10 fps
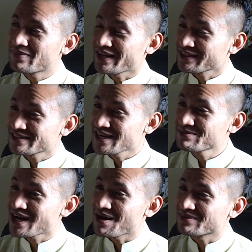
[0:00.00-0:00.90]
But at the
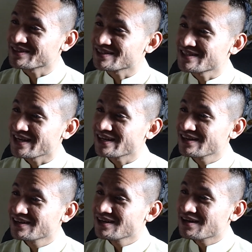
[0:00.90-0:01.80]
same time, say,
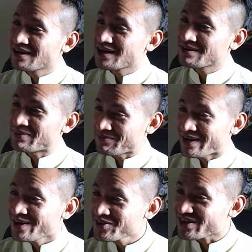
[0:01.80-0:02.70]
but
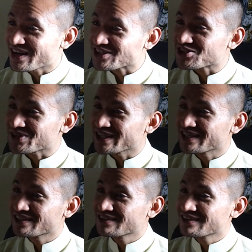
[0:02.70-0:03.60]
my other
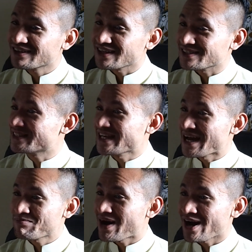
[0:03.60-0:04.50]
country is the
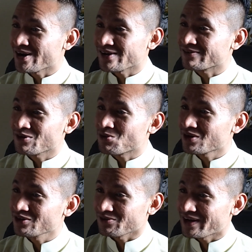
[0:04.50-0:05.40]
empire of the
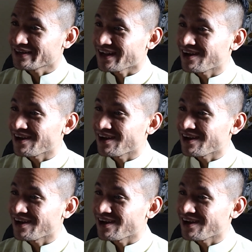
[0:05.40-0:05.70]
world right